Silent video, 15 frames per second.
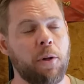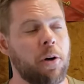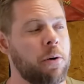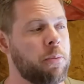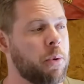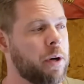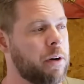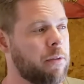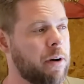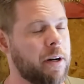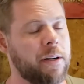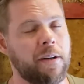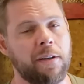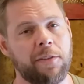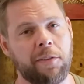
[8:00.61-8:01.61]
lobe when you're
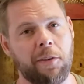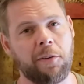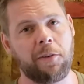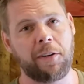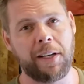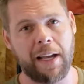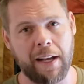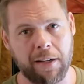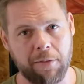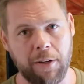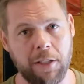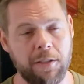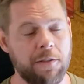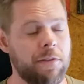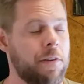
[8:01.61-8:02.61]
running a cylinder
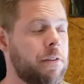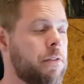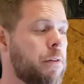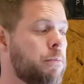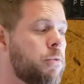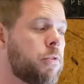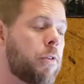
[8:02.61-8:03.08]
deactivation system.